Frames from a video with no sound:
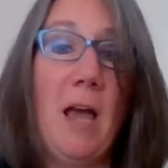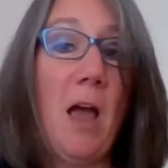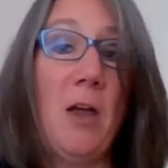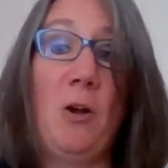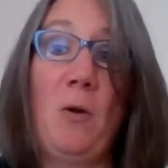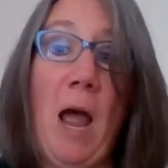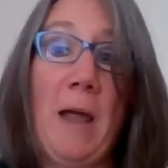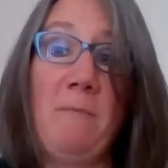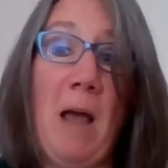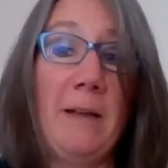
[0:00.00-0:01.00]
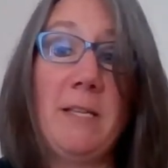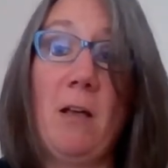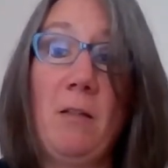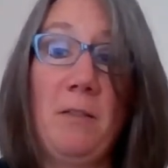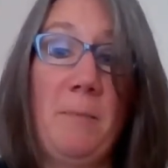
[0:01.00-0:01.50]
you know, I
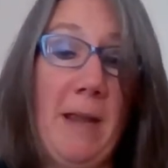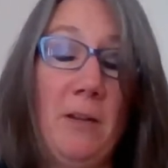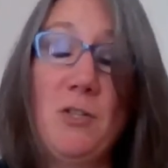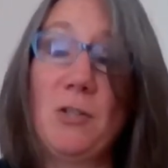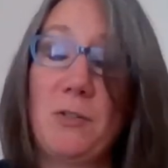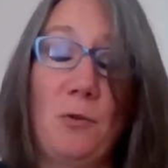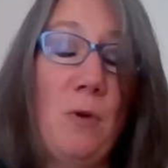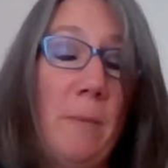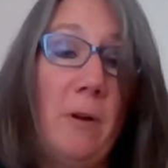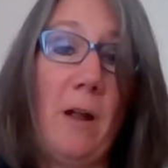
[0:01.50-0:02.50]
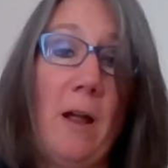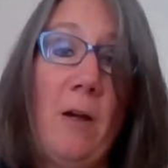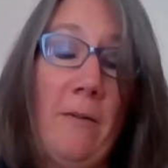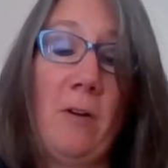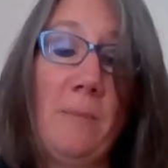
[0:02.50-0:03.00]
tell the managers or whoever
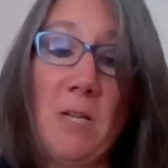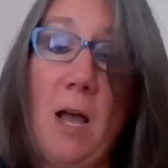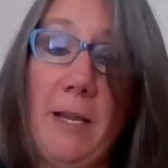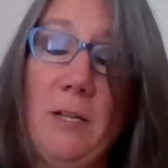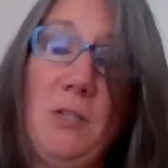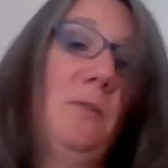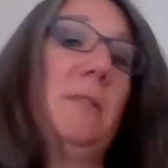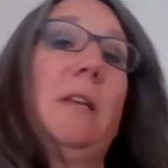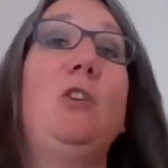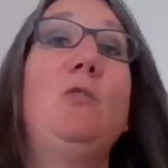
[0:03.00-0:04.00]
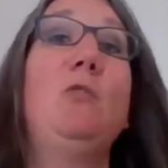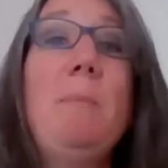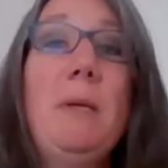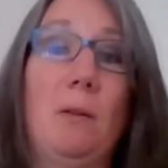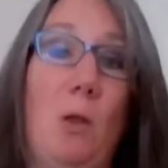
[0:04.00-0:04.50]
ever I'm talking to, it's like, you might
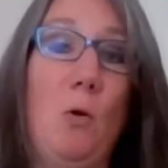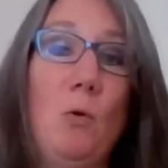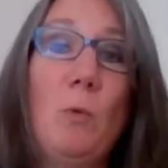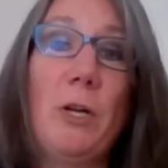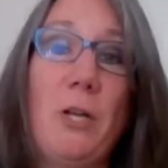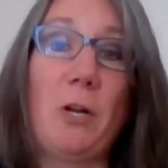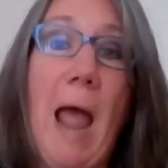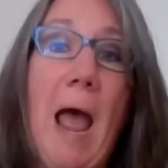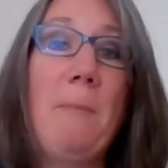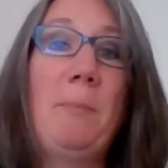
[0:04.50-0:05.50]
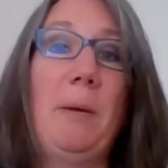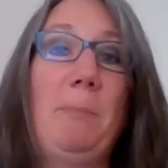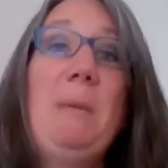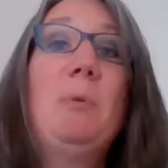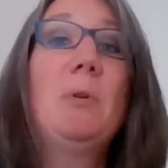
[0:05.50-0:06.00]
be alone where you're at, but
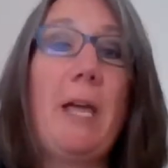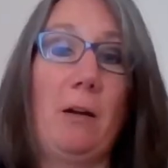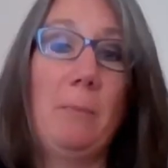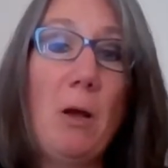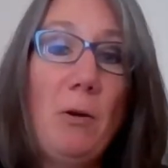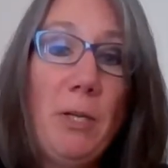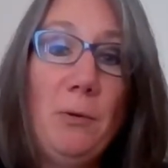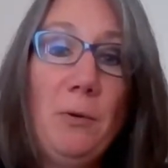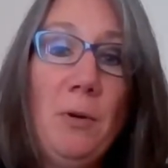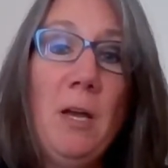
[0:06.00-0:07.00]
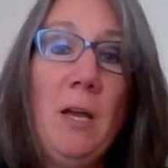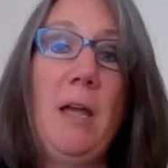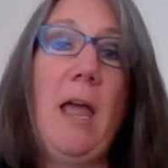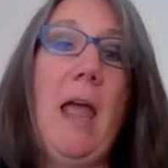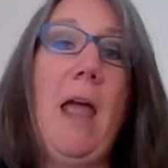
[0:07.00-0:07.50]
people care about you.
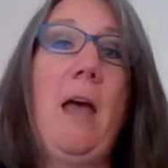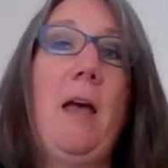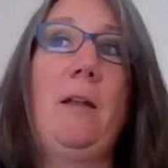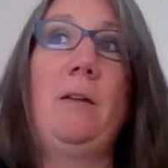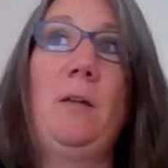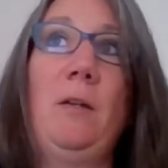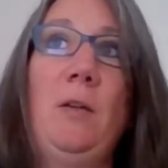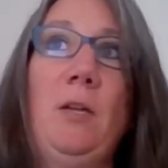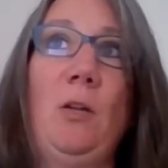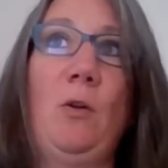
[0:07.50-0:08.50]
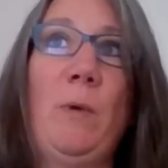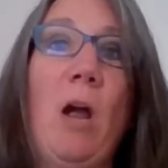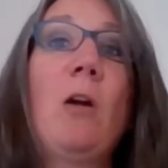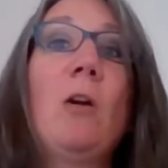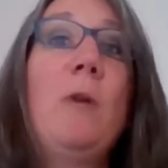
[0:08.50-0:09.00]
And, you know, we
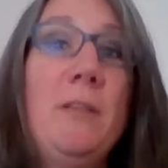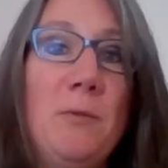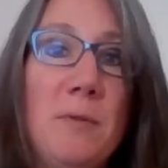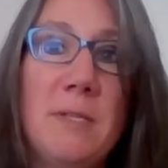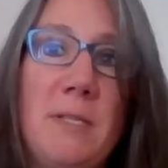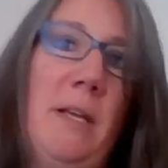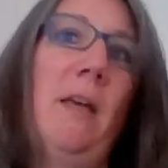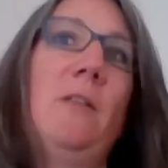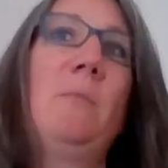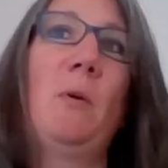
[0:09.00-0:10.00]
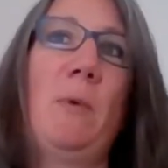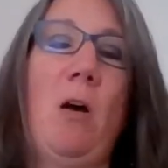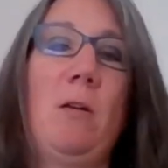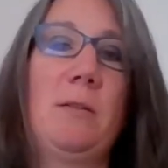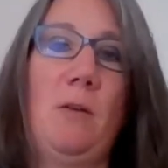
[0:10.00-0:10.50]
are going through this together, but we
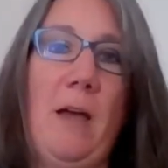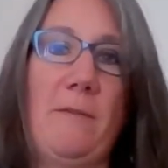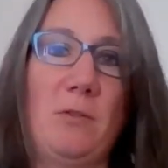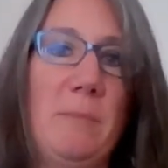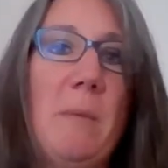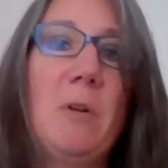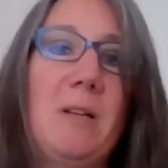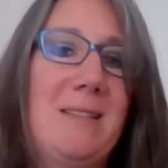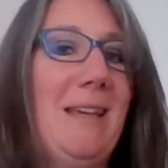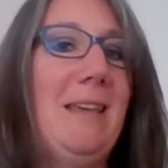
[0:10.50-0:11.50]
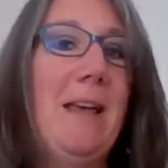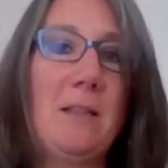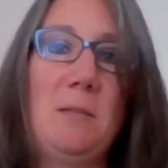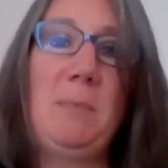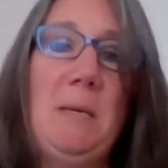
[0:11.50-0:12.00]
also have to remember to say
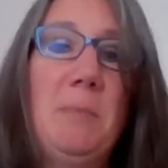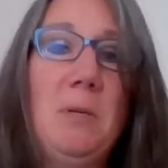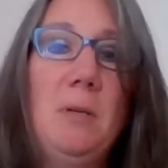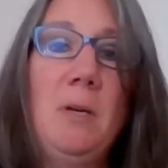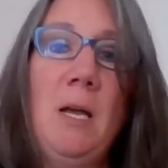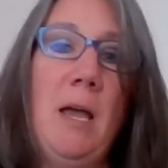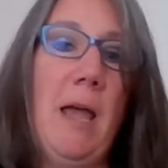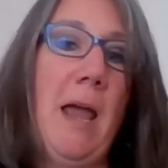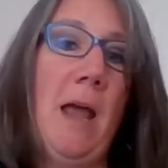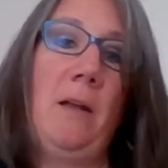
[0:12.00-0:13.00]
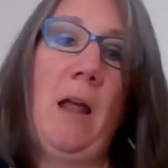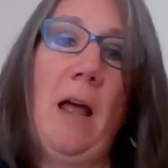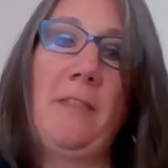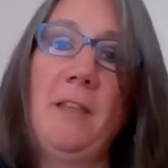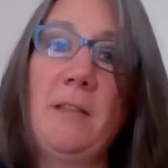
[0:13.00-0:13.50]
that to people. And
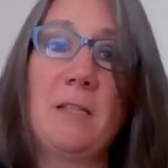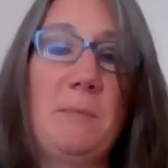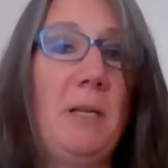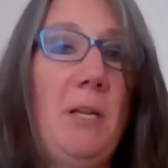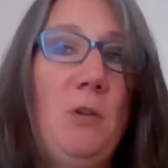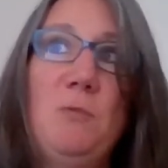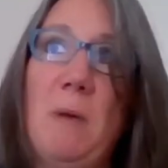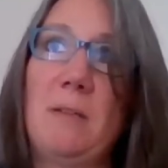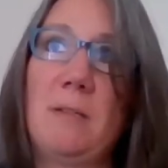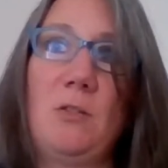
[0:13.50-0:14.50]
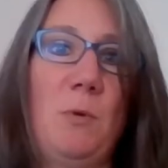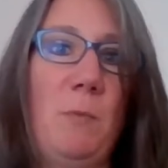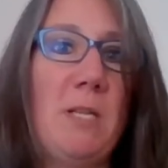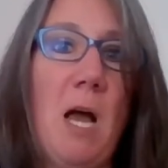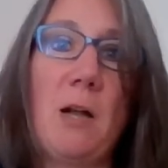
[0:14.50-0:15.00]
I think that's been a huge message when
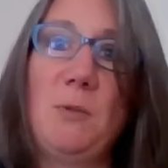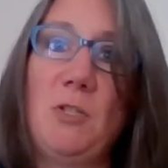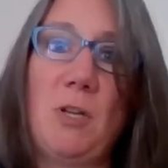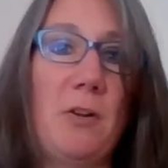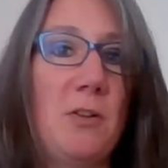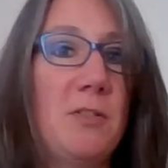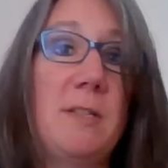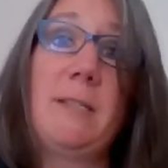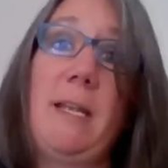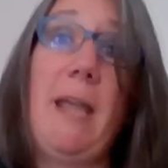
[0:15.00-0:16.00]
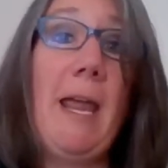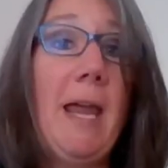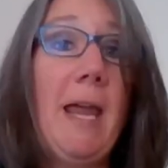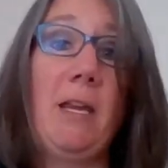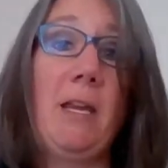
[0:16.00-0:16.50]
we talk to each other is to say,
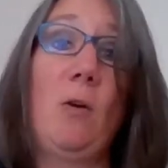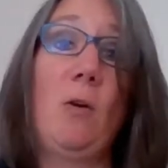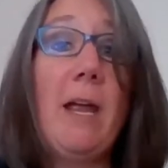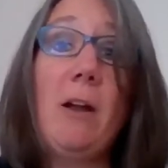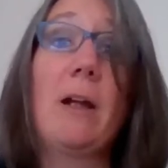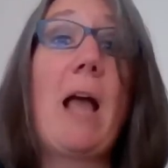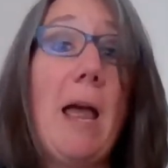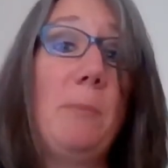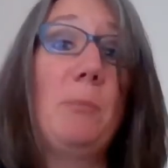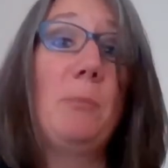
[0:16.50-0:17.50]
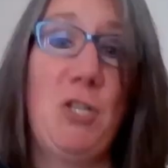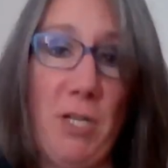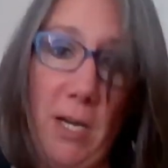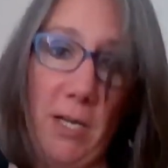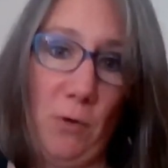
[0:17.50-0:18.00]
hey, you know, hey, Eric, I
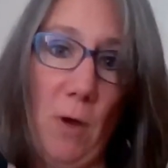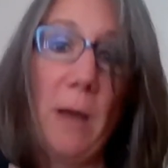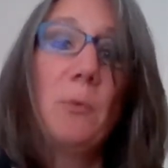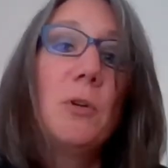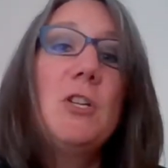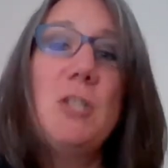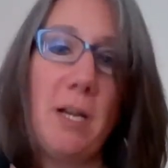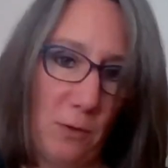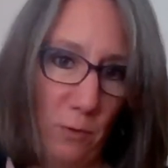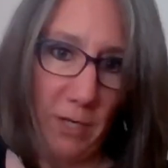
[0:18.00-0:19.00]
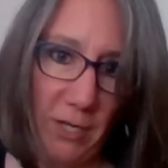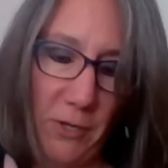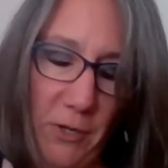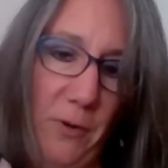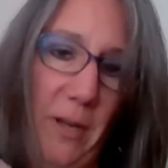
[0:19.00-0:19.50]
appreciate you. I appreciate the work you're
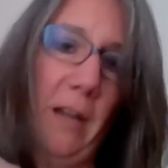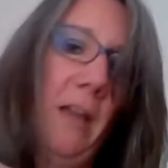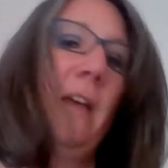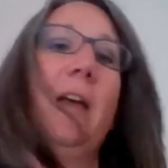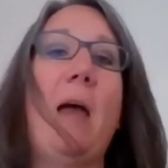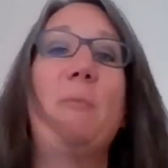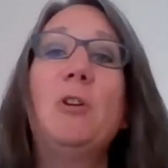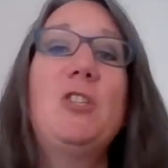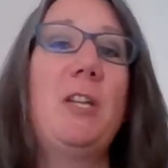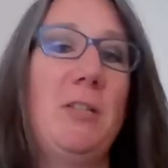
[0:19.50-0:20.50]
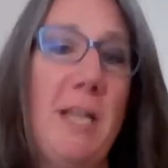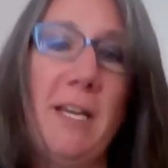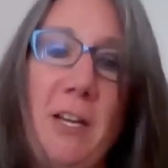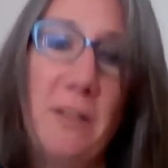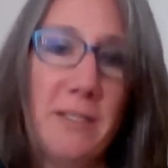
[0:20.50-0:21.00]
doing. I appreciate you
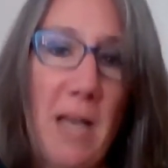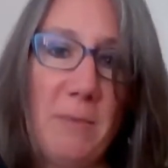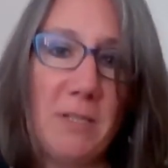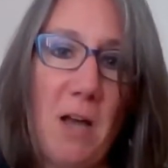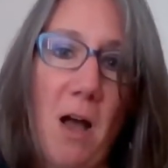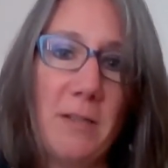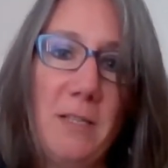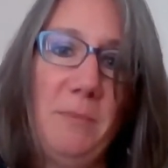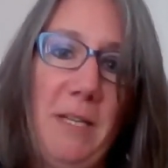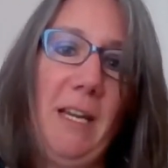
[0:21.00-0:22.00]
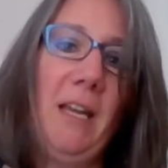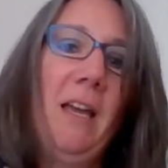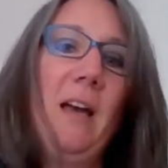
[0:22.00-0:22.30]
taking the time to talk to me.